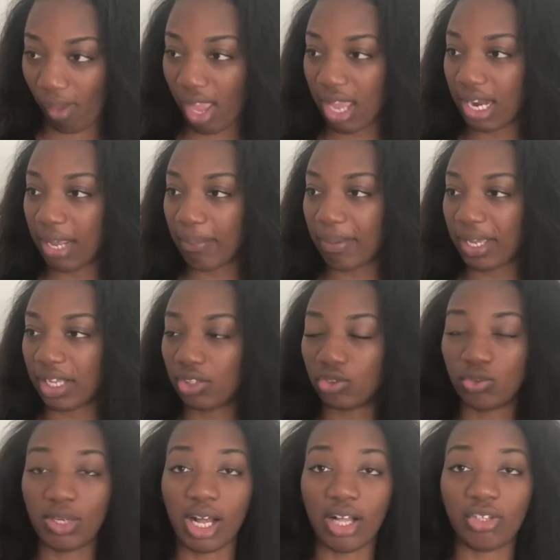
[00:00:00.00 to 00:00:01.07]
And I paid
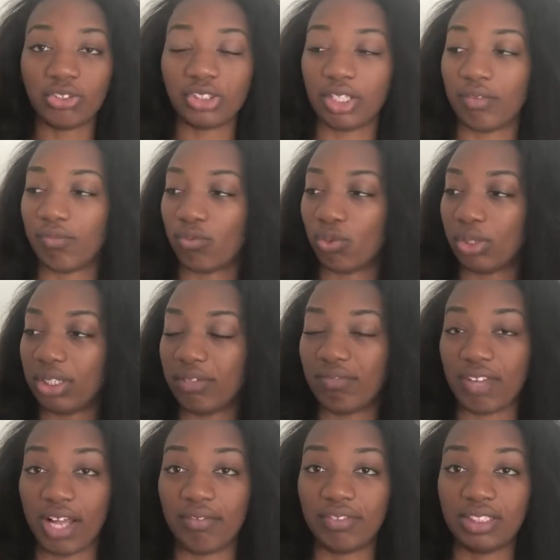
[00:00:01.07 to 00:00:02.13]

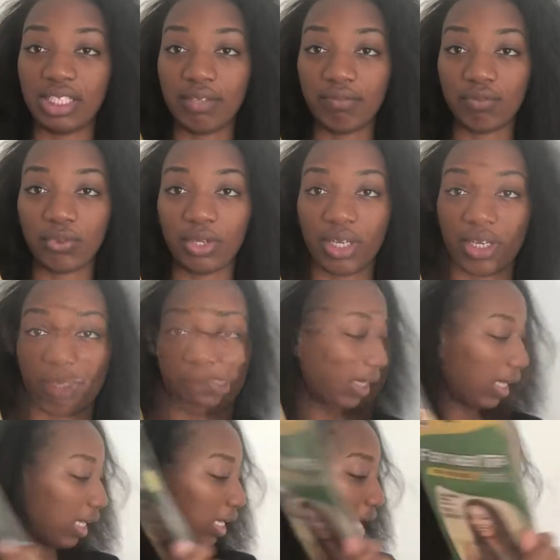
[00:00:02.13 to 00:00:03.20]
$2.45 for it,
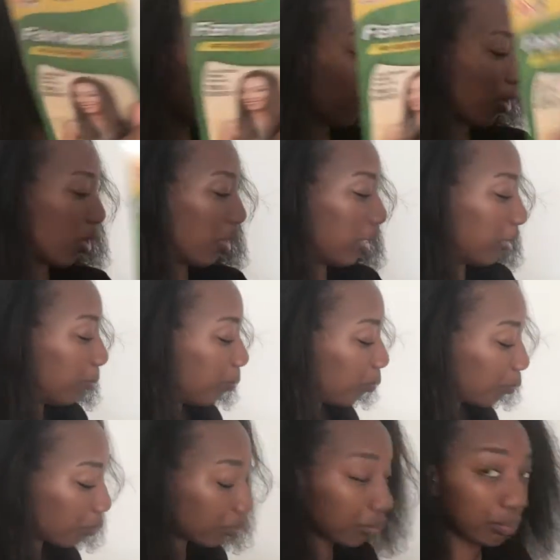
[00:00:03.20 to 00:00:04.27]
and I bought
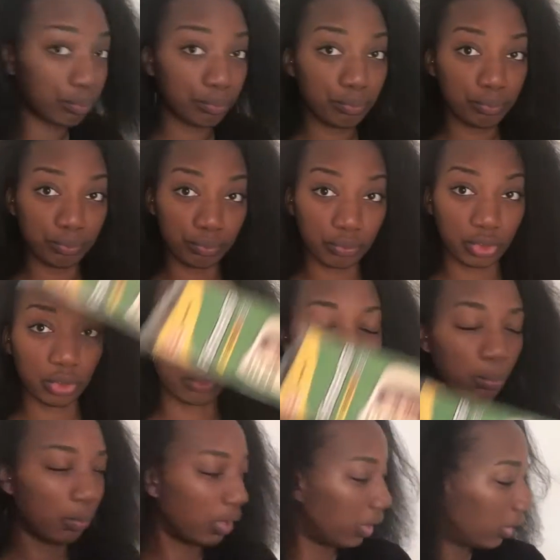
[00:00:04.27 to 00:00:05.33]

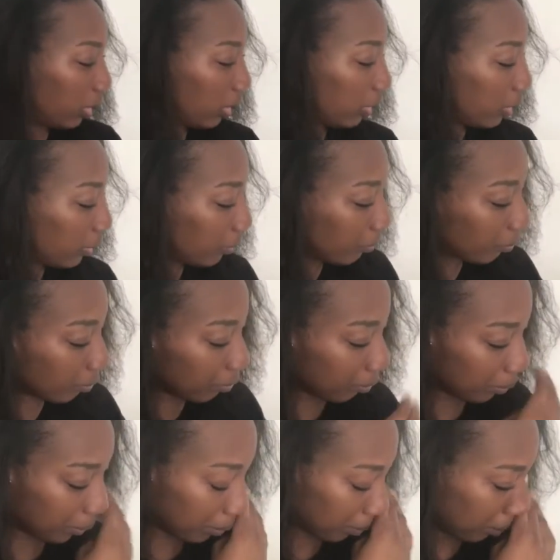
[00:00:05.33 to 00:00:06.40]
one.
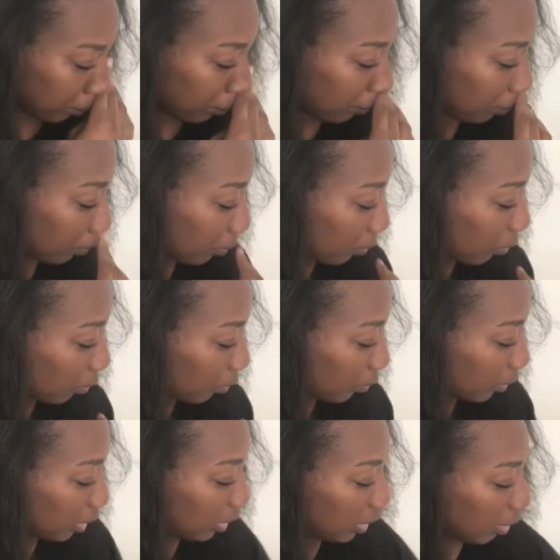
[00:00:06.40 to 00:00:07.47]

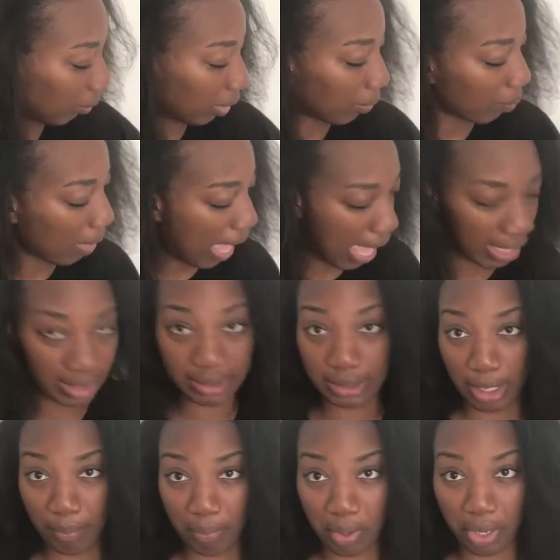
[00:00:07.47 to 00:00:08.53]
It's in packs.
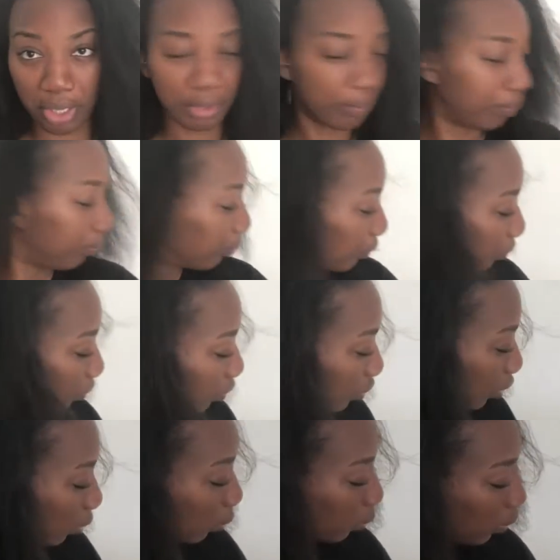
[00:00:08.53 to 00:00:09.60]
I bought
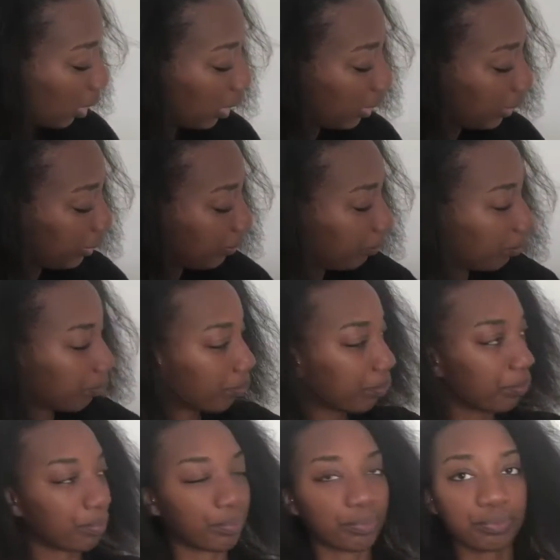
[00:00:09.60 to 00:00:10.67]
1,
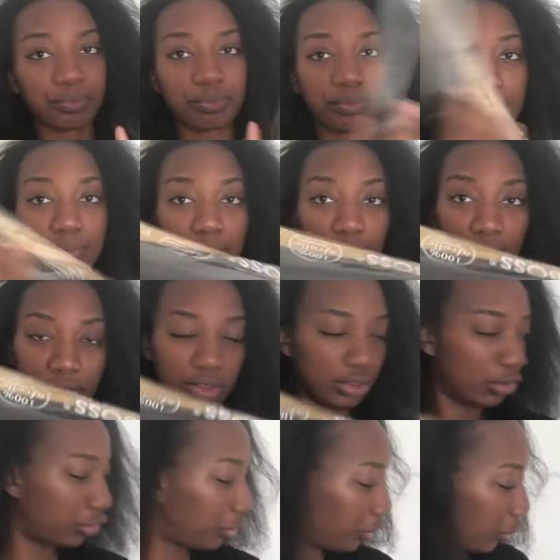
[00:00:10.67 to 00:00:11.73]

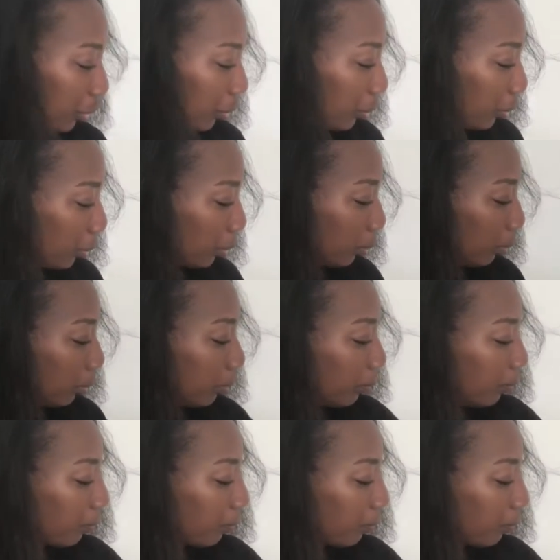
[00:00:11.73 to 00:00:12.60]
2, 3,